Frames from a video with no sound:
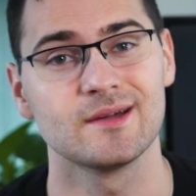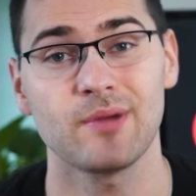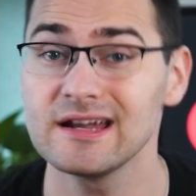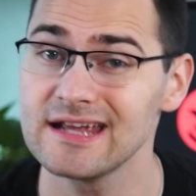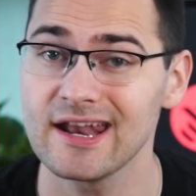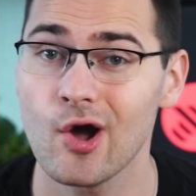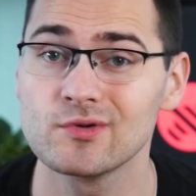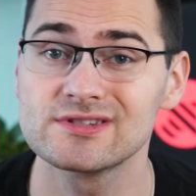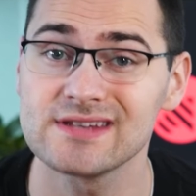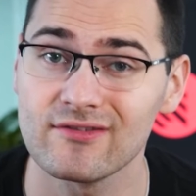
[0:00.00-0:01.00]
Bright Data
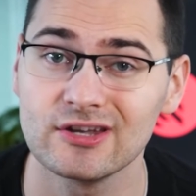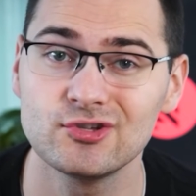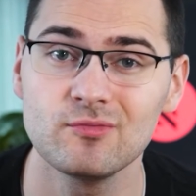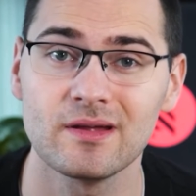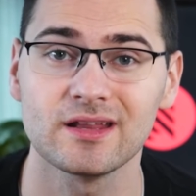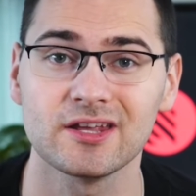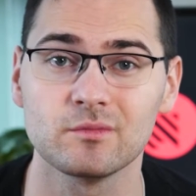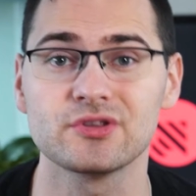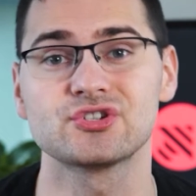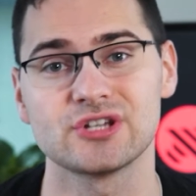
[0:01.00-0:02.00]
owns 72
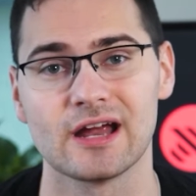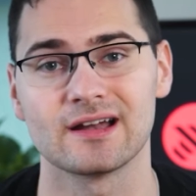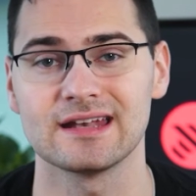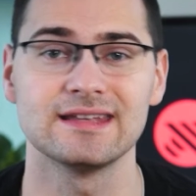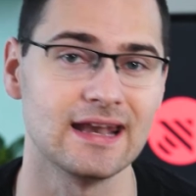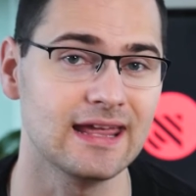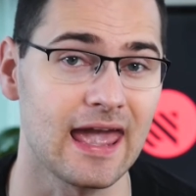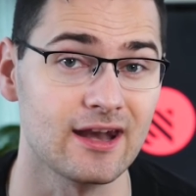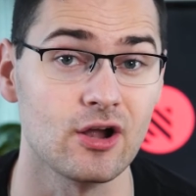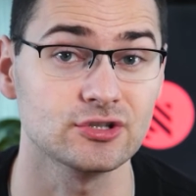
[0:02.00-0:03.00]
million with shared and
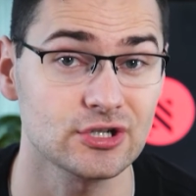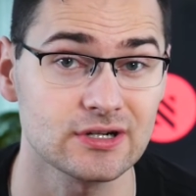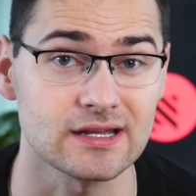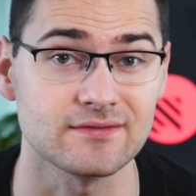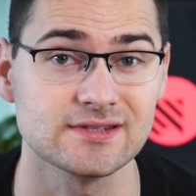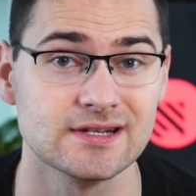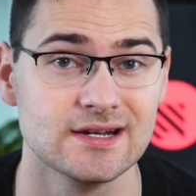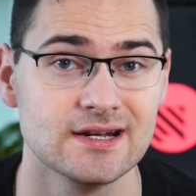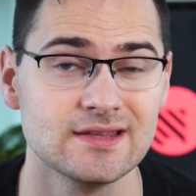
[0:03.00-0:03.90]
dedicated alternatives.